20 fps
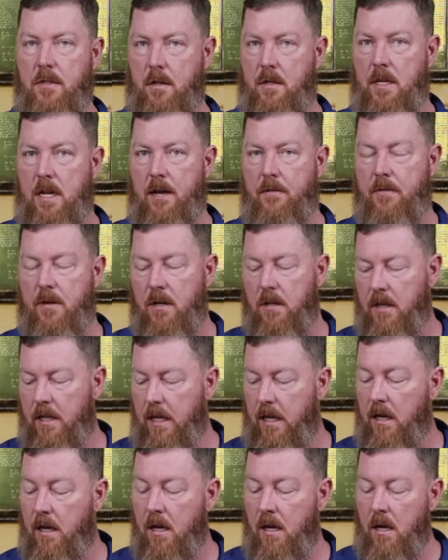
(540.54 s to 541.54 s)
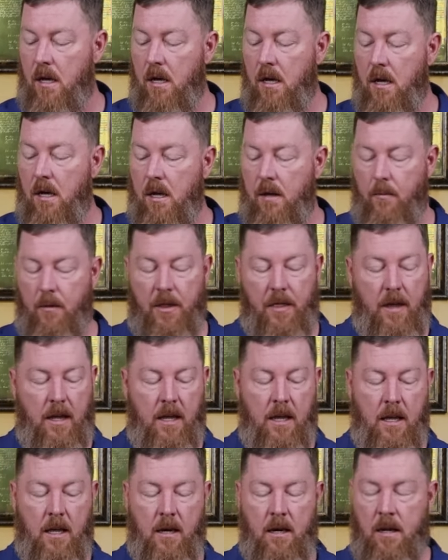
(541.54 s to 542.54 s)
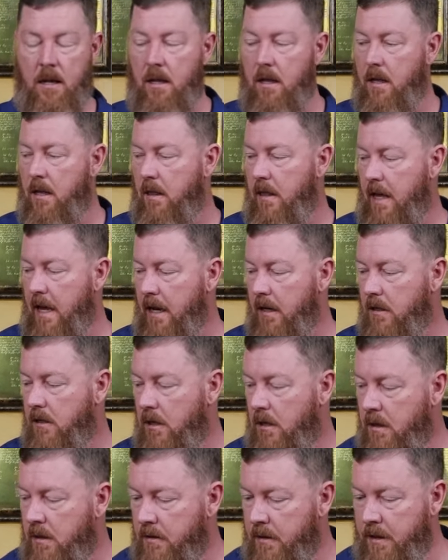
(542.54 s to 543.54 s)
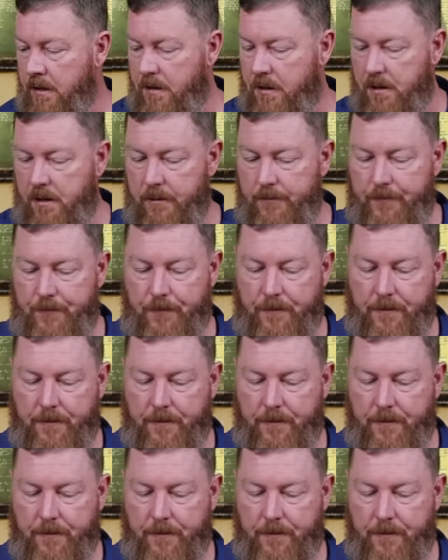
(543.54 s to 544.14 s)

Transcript: so definitely within that tolerance.